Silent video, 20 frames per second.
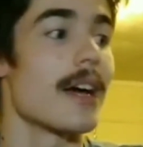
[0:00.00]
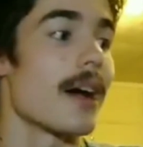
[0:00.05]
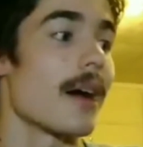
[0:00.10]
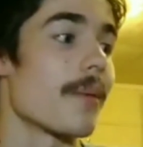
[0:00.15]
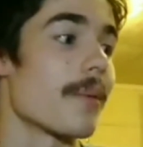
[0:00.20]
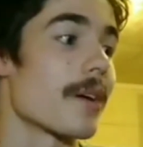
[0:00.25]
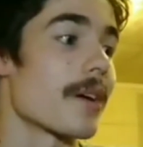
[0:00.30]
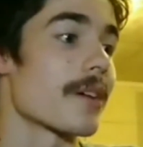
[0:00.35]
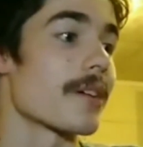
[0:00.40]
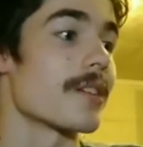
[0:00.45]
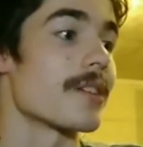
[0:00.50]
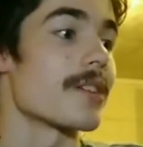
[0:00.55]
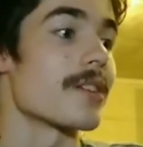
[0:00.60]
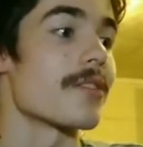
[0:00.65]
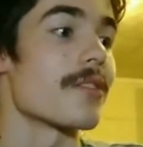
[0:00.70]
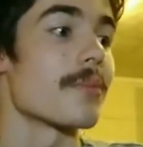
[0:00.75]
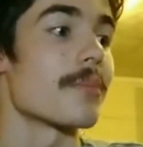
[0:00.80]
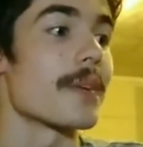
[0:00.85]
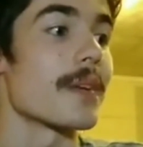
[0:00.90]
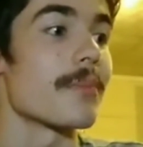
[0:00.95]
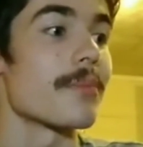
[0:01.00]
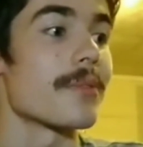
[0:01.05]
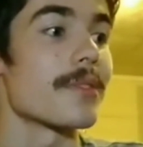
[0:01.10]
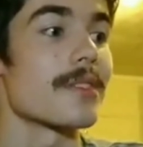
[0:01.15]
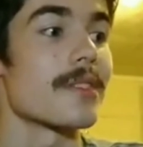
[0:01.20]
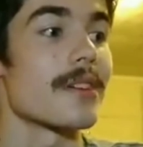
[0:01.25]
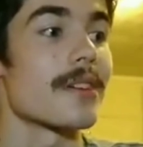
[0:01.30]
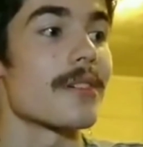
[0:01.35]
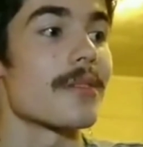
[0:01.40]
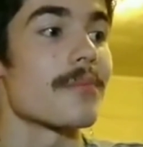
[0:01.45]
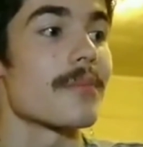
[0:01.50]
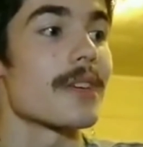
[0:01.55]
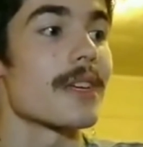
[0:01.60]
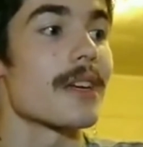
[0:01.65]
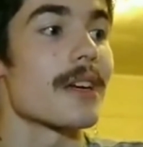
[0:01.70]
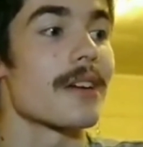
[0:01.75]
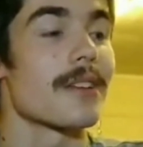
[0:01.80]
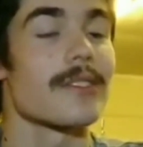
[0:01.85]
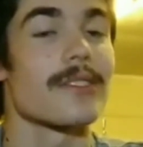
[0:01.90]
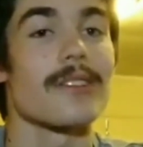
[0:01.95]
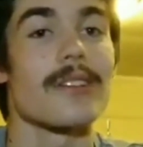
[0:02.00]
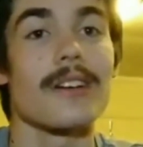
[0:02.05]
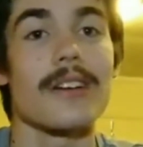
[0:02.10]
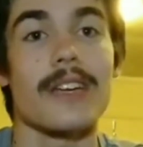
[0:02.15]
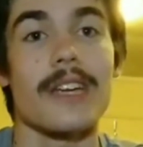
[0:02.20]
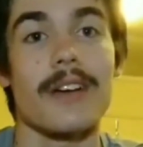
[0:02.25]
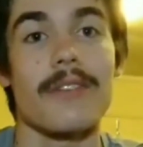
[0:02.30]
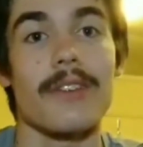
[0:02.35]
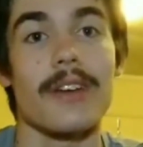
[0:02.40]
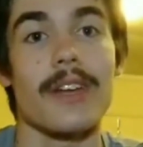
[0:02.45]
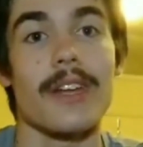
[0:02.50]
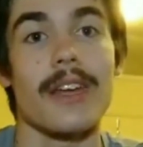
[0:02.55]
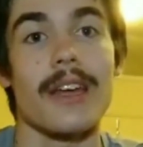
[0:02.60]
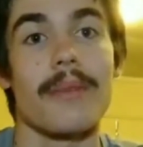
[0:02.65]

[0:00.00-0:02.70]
I'm not going to deal with people telling me I suck every day.